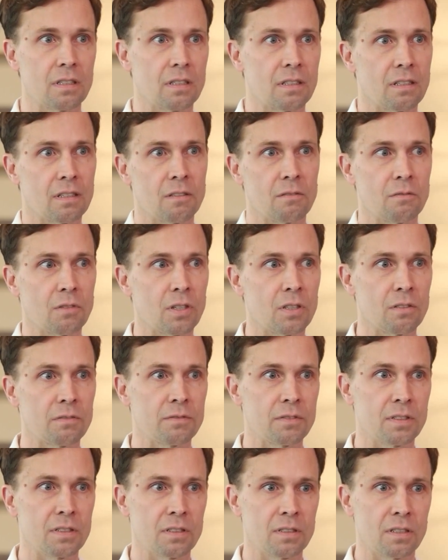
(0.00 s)
It
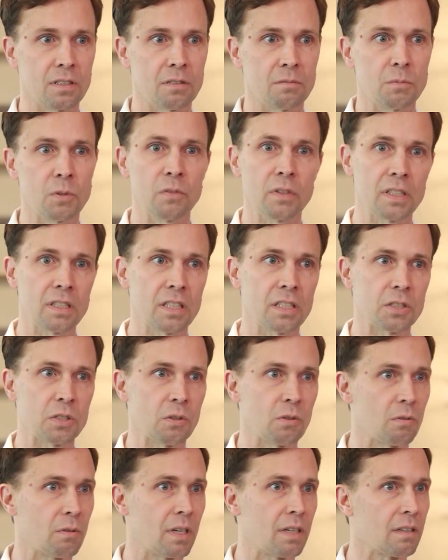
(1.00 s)
involved moving
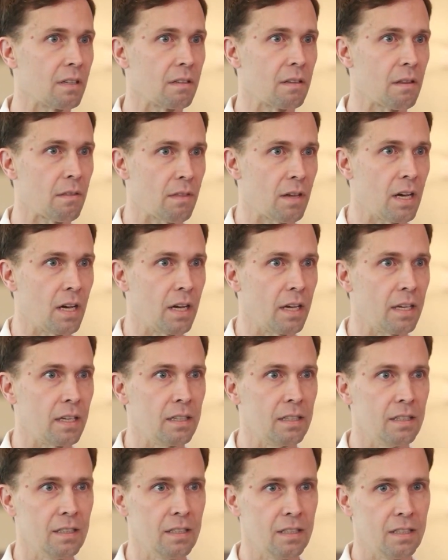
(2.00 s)
tissue around on the
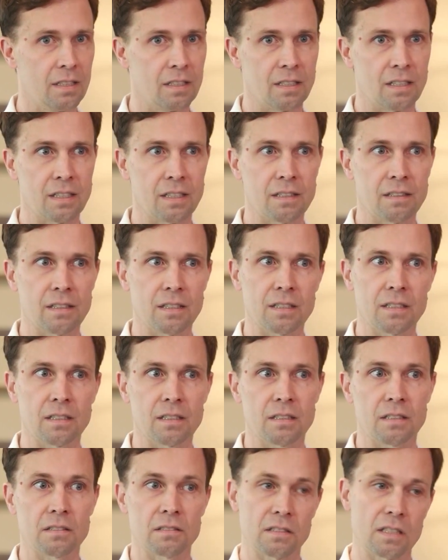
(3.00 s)
thigh and then
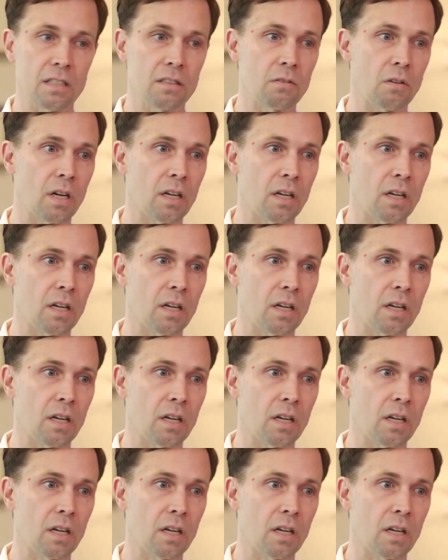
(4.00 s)
a skin